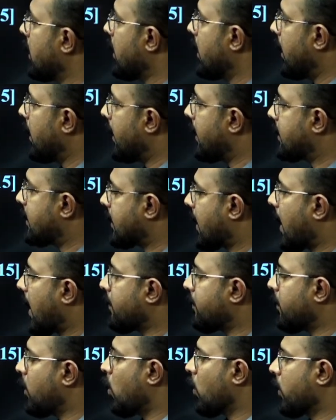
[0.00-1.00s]
It can
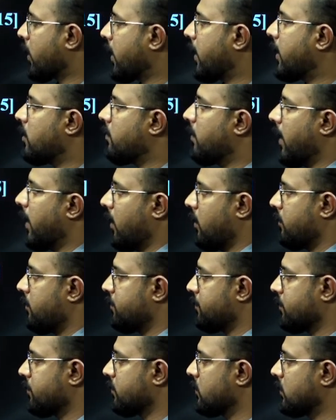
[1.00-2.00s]
be located by,
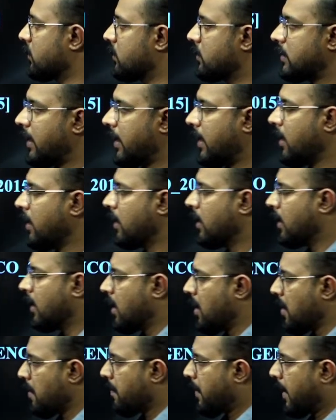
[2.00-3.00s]
see,
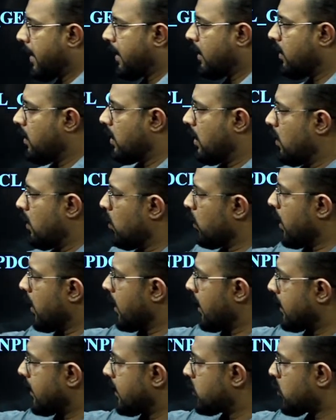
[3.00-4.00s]
by looking
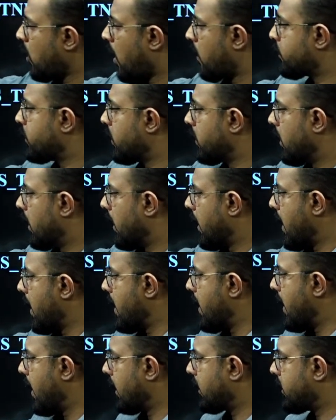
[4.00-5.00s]
at this option,
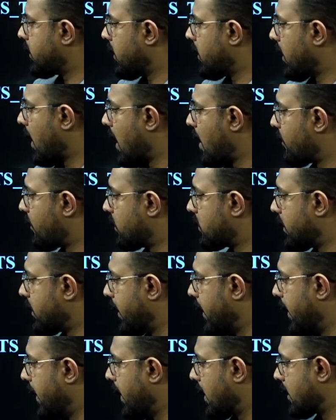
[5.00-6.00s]
radiation, traversing,
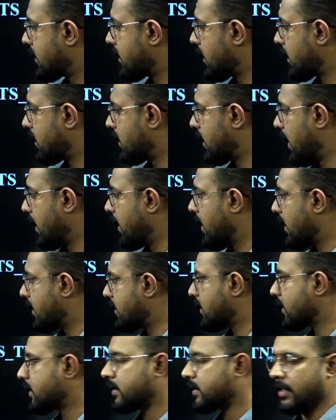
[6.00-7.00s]
intersection and
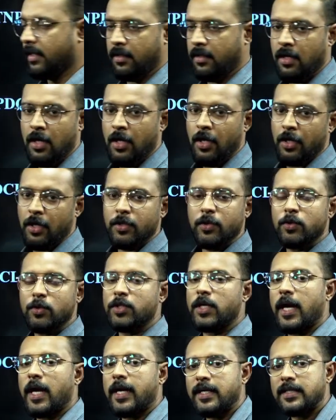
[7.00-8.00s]
resection, you should
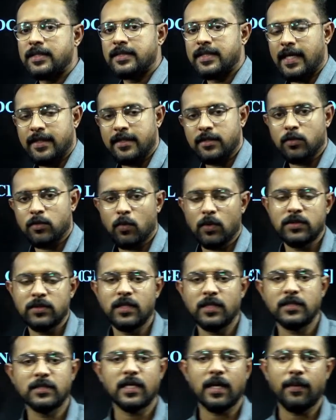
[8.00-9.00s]
understand this question
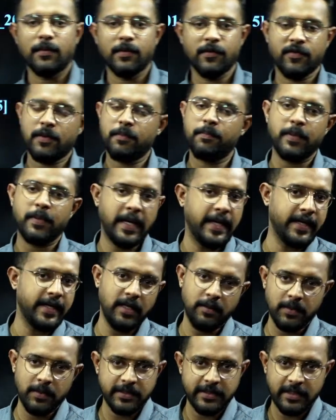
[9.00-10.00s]
is coming from plane
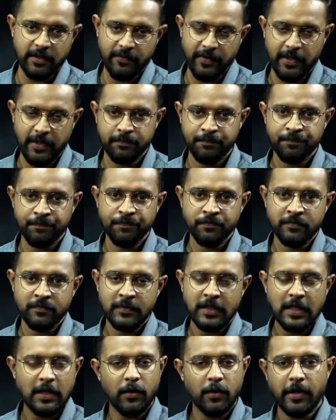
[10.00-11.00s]
table surveying.
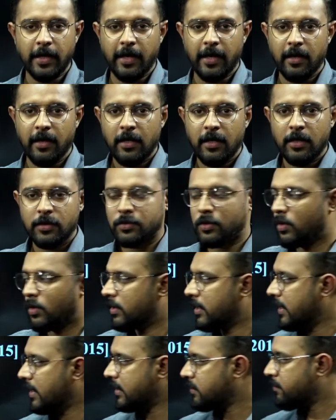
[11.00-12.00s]
Okay, so
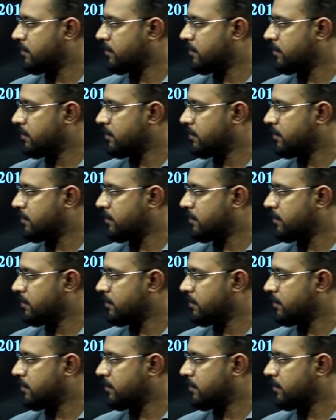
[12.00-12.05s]
these